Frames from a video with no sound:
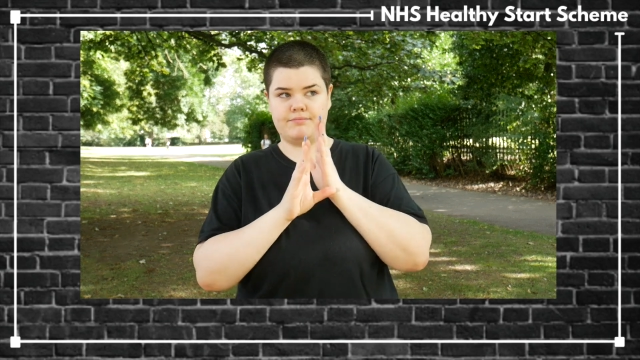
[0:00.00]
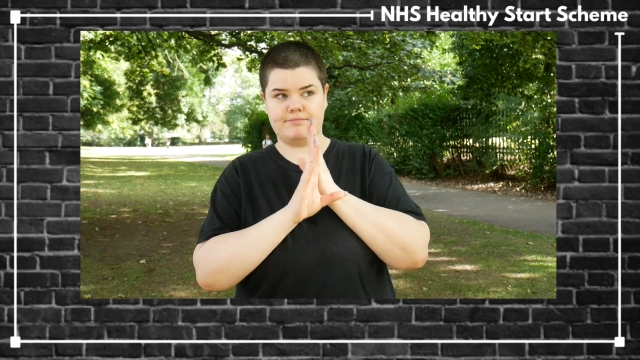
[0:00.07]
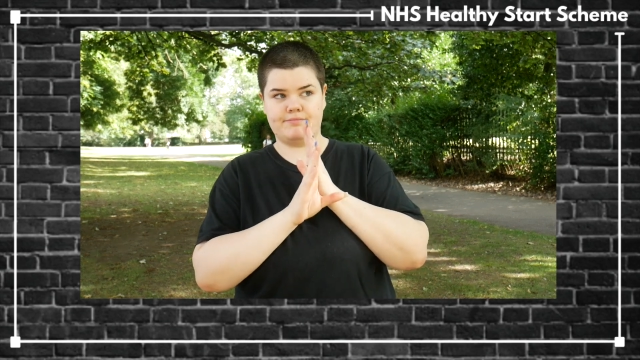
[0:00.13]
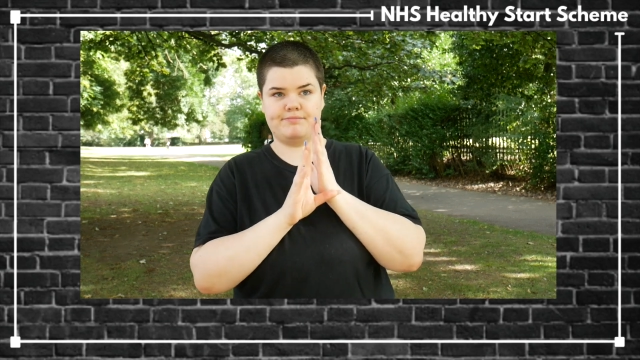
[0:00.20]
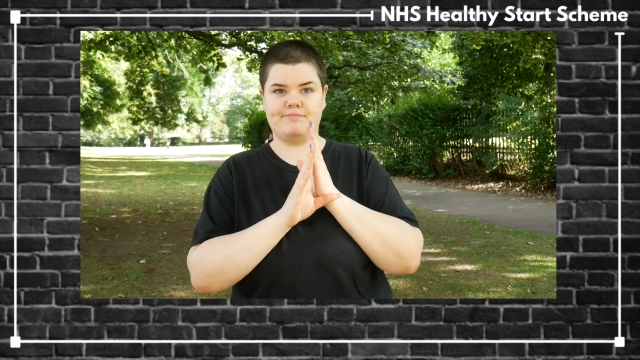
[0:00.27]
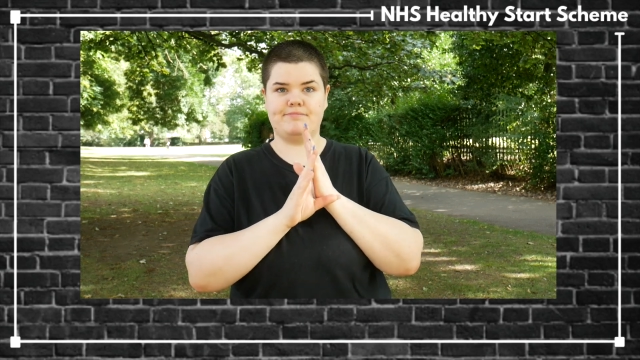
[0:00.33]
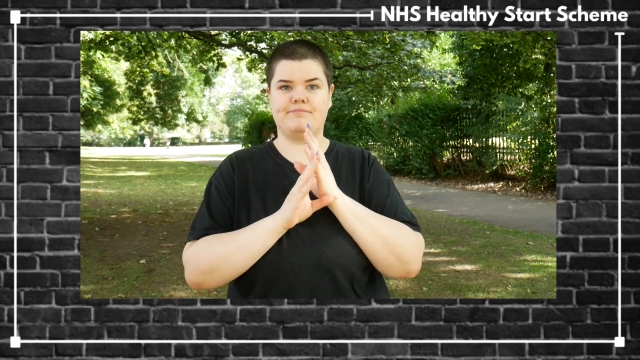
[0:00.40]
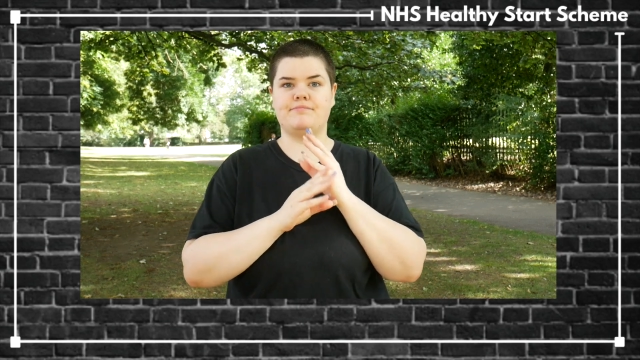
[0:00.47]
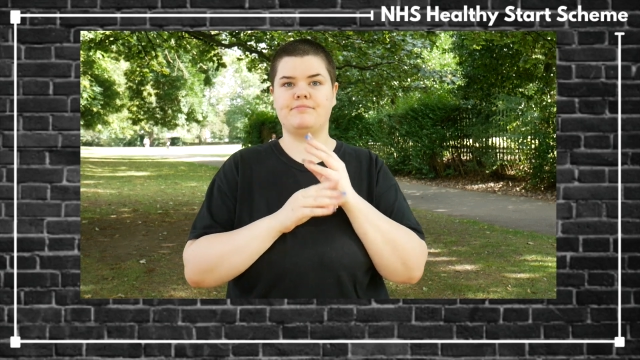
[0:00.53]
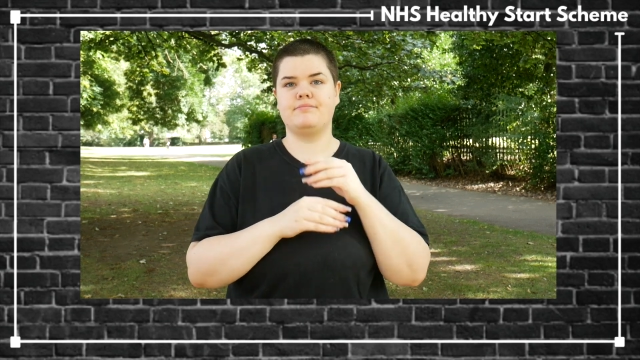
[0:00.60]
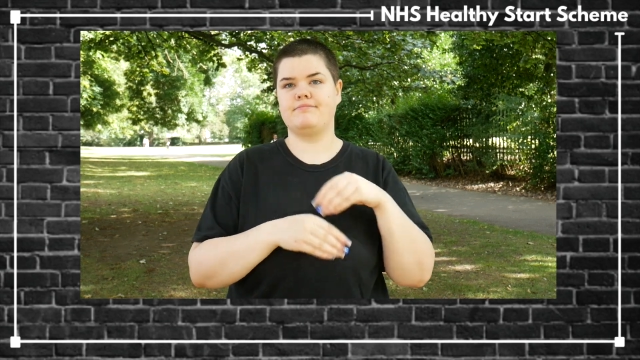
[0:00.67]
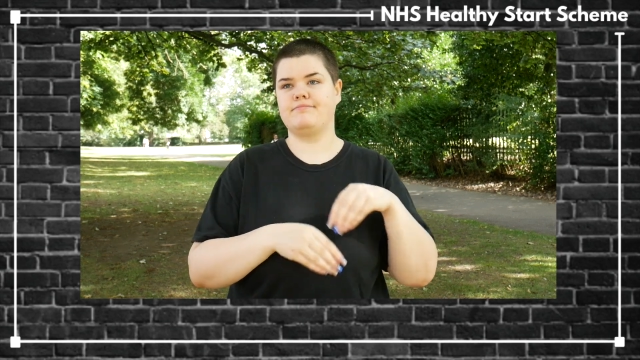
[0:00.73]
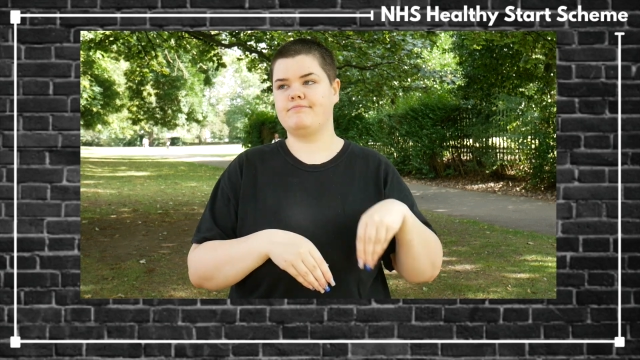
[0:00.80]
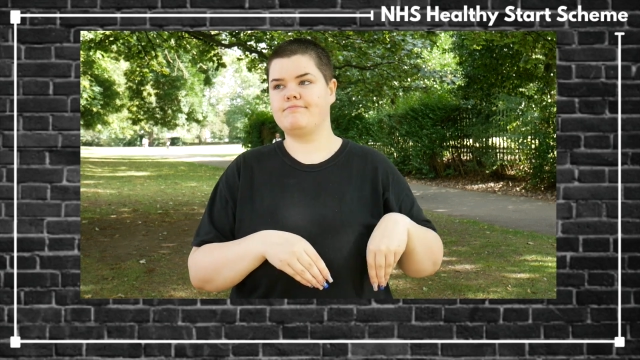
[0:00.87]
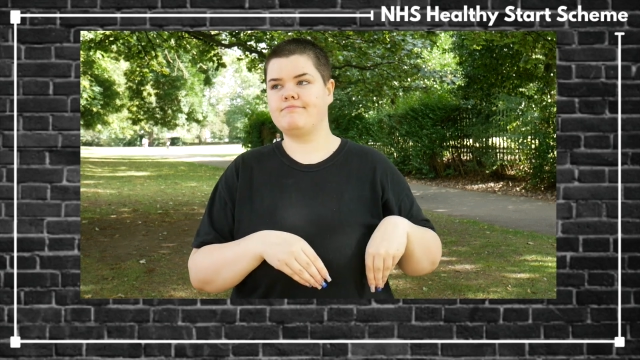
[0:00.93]
This will be
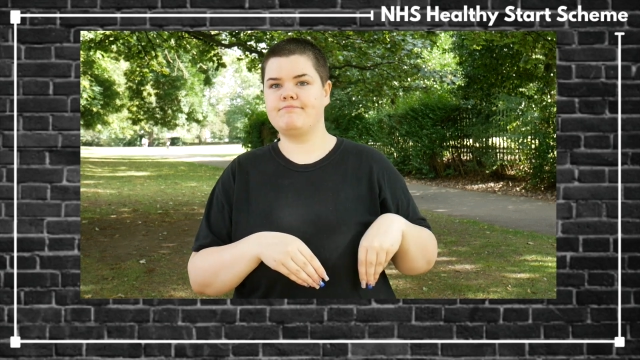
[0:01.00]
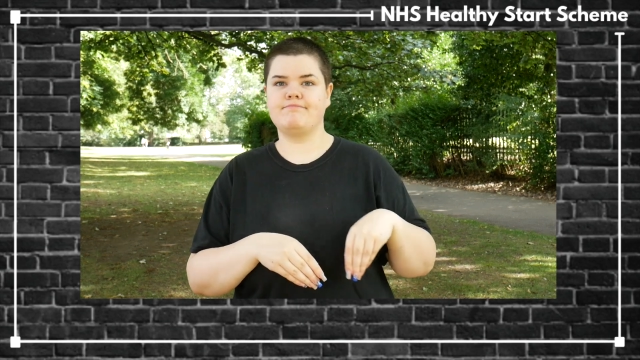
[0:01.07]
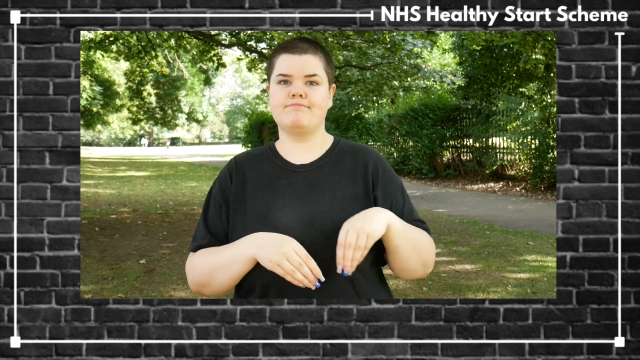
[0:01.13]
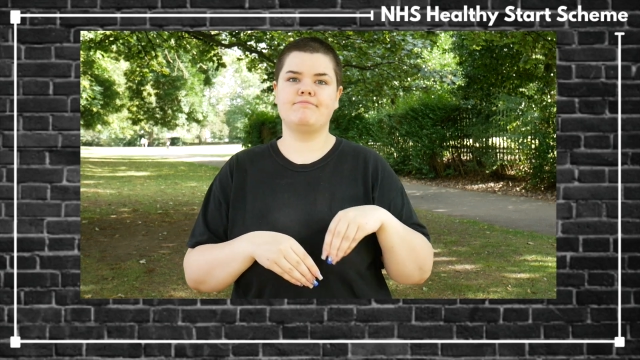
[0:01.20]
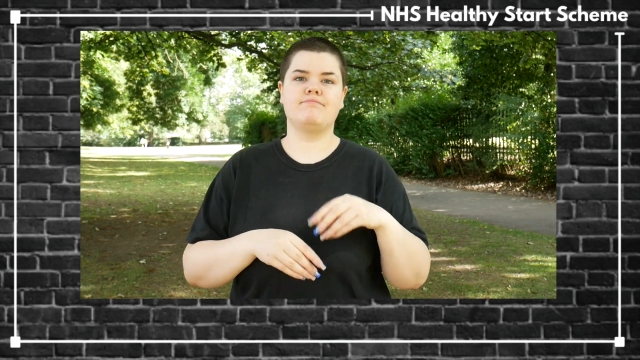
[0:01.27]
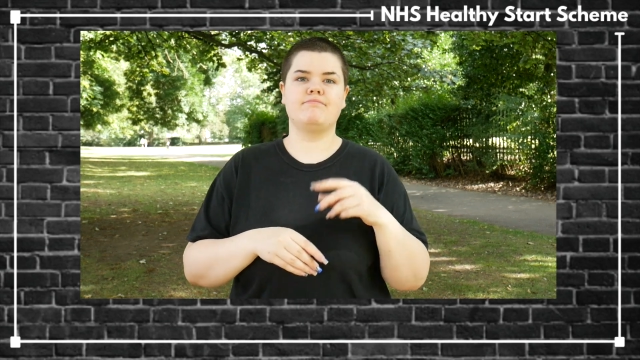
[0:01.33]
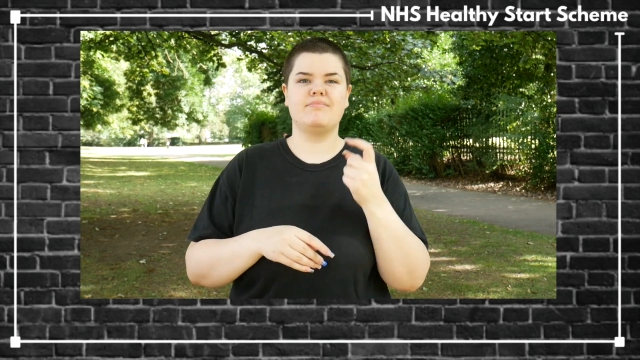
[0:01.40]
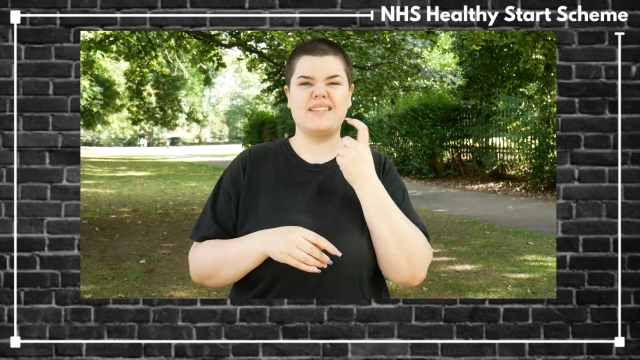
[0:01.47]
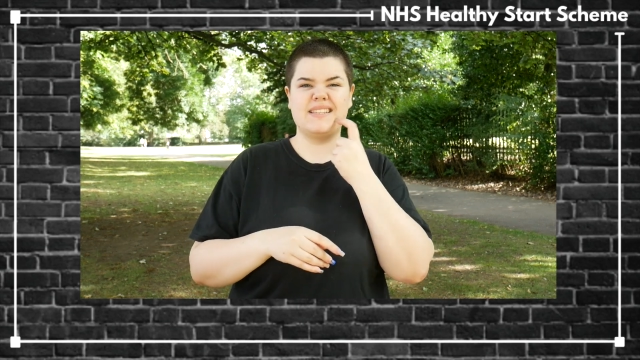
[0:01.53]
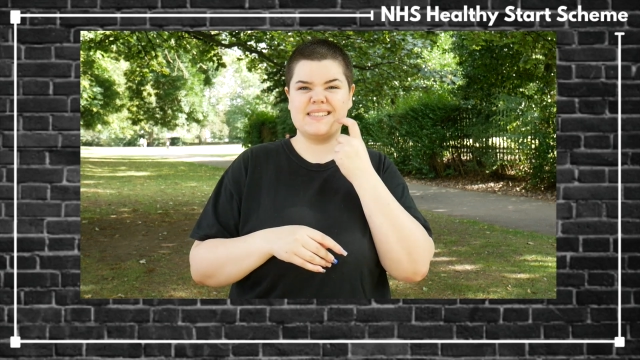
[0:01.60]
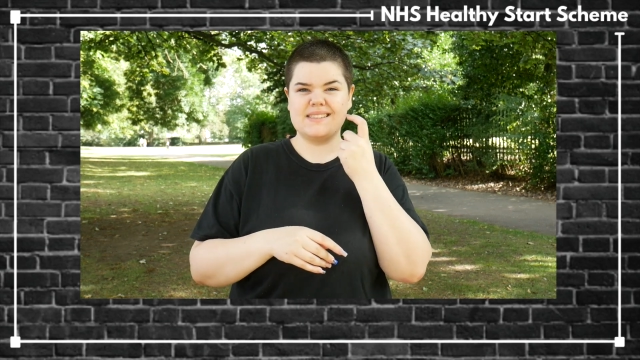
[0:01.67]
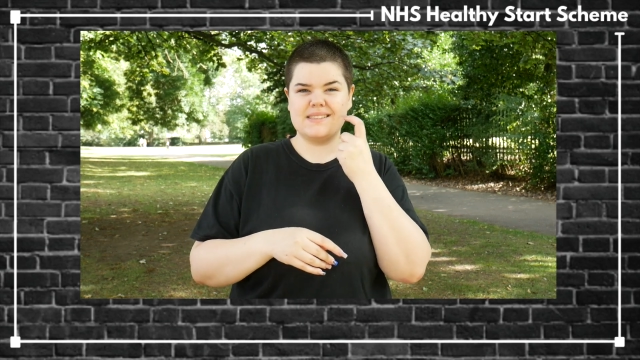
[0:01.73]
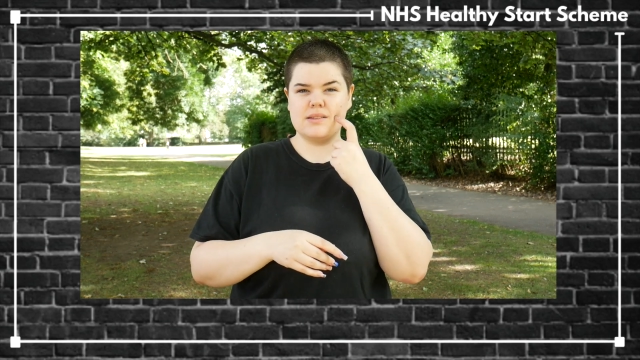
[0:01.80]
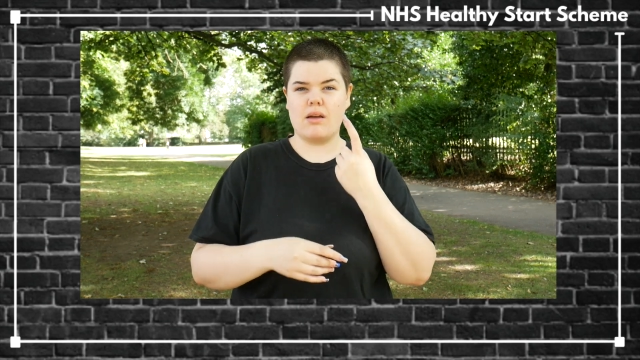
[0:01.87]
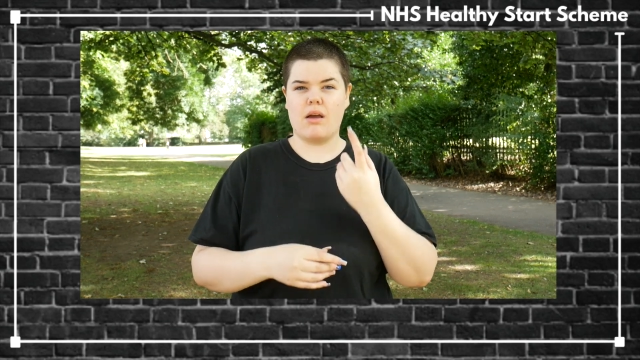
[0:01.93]
more discreet and
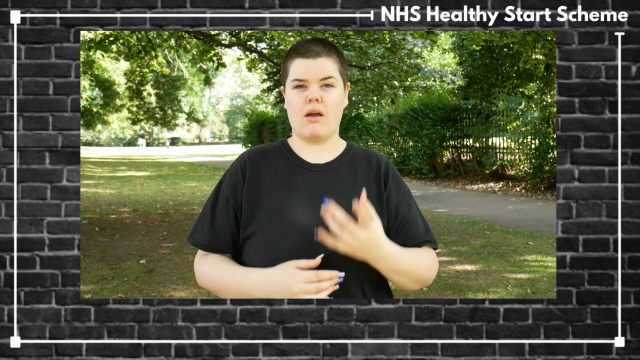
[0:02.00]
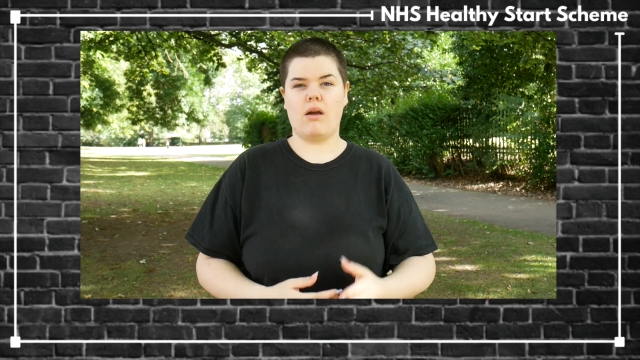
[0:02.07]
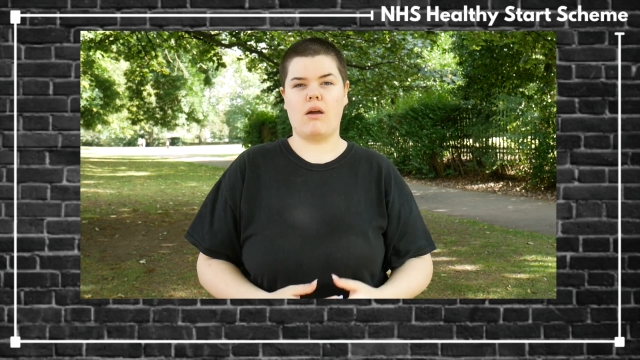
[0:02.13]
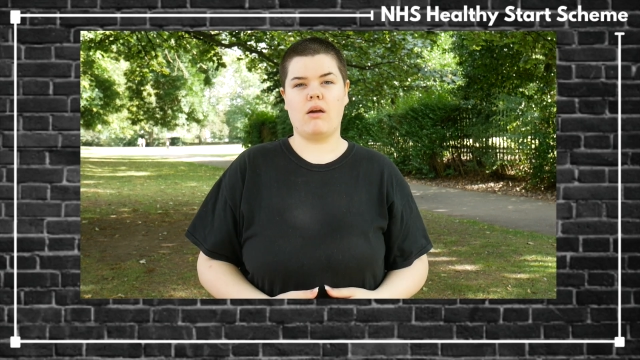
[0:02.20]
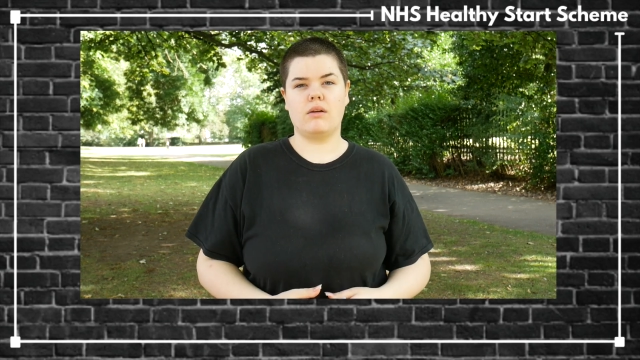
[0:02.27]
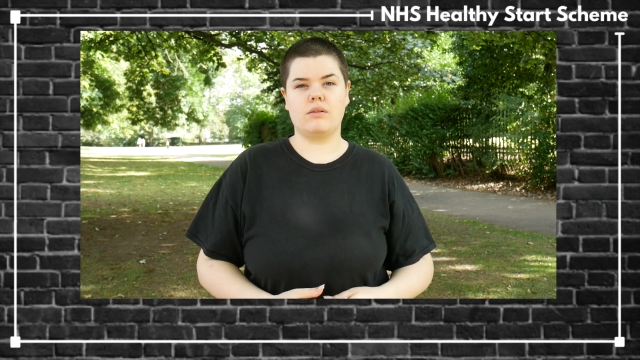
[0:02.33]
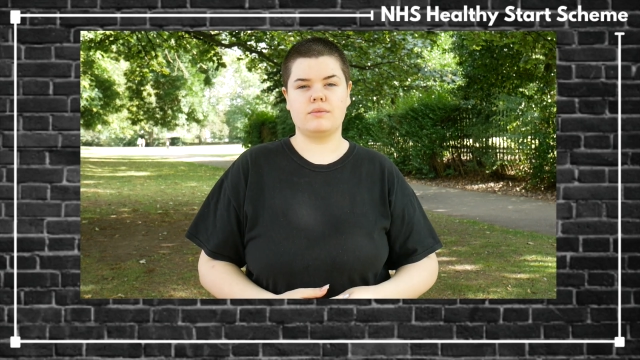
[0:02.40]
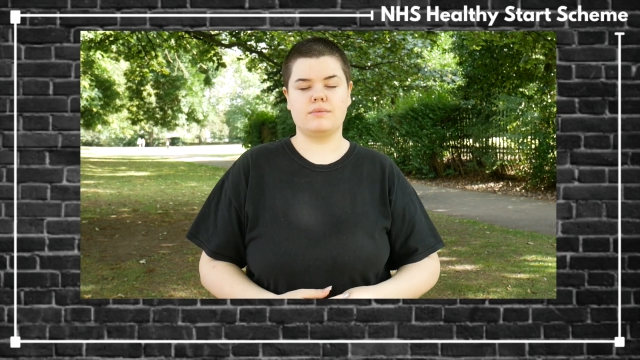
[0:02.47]
easier to